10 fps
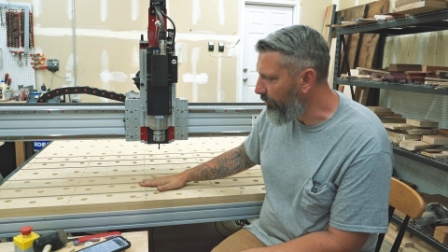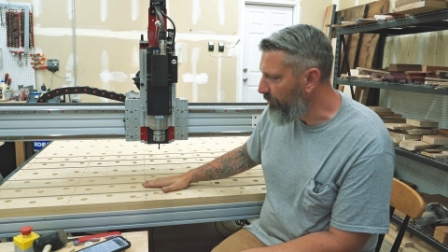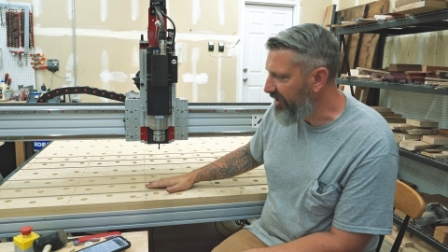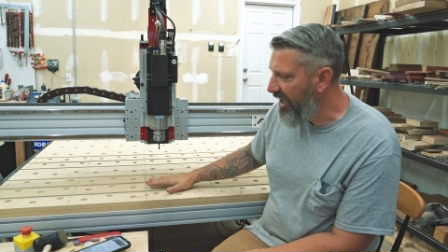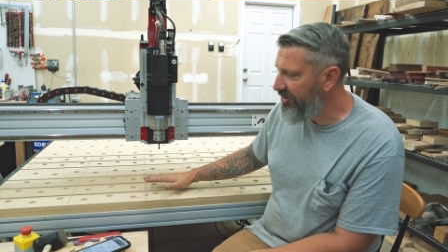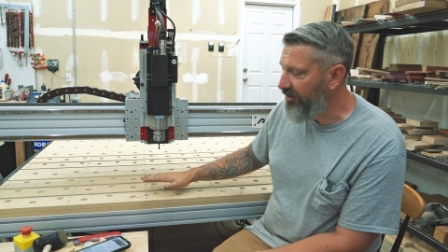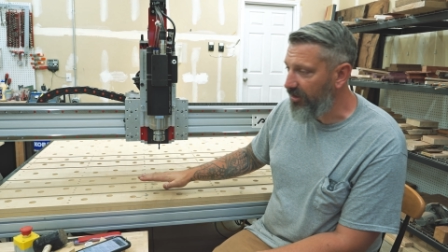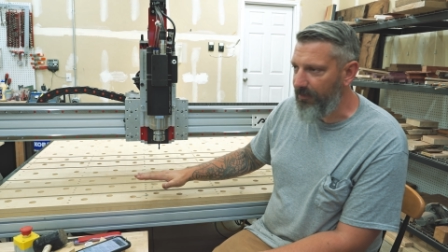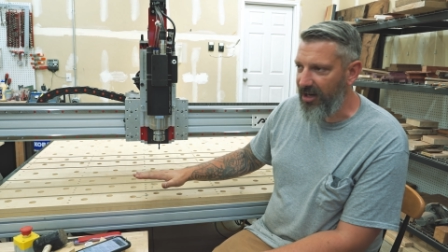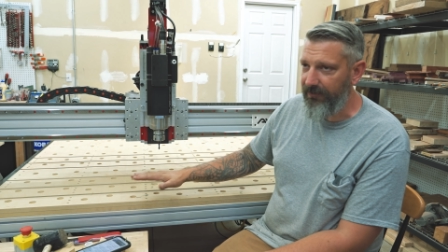was
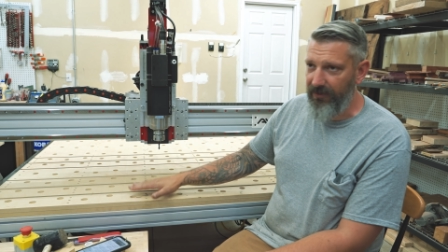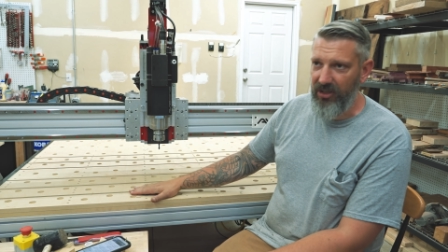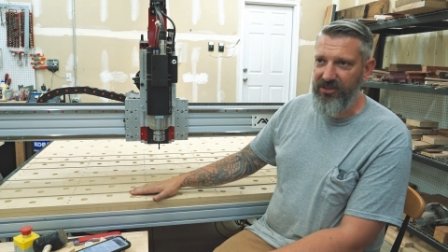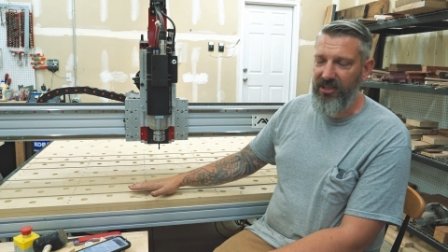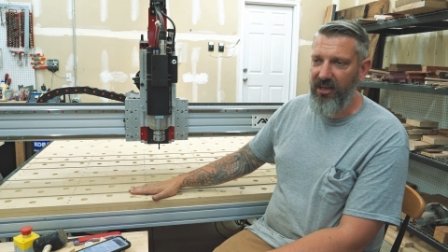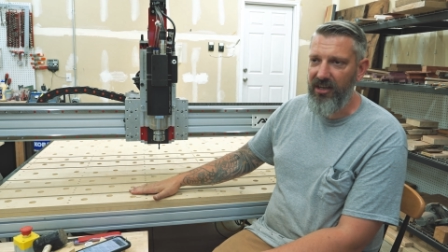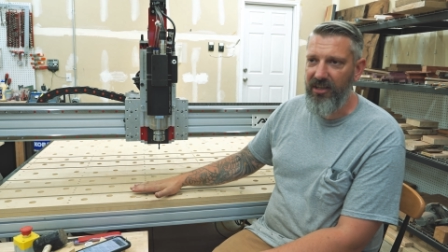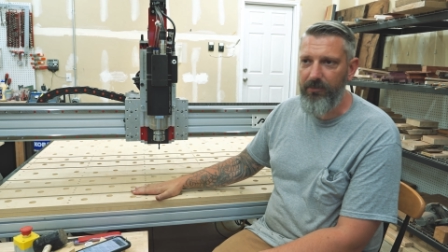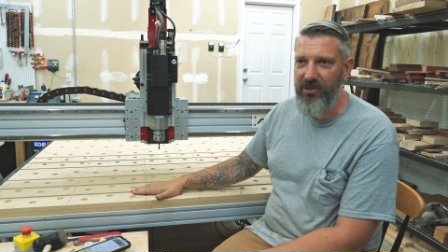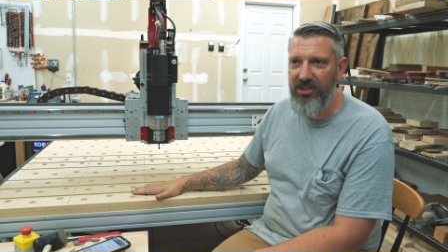actually my first cut
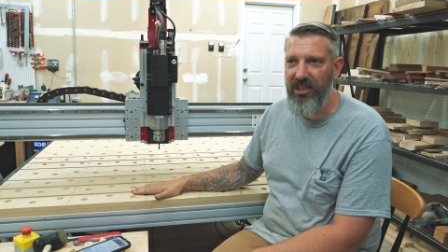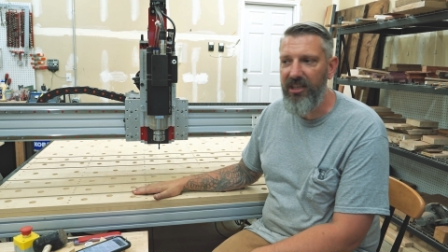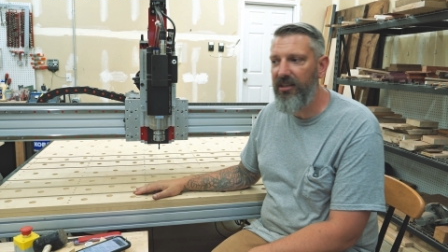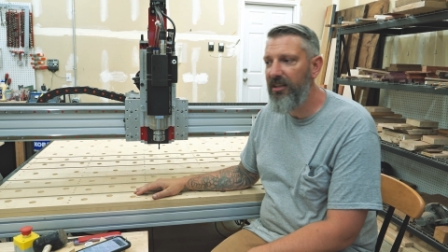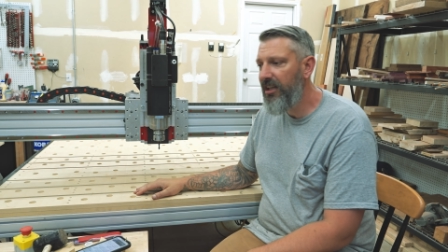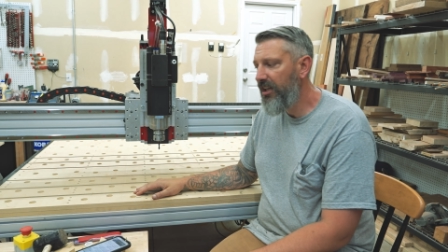on the machine.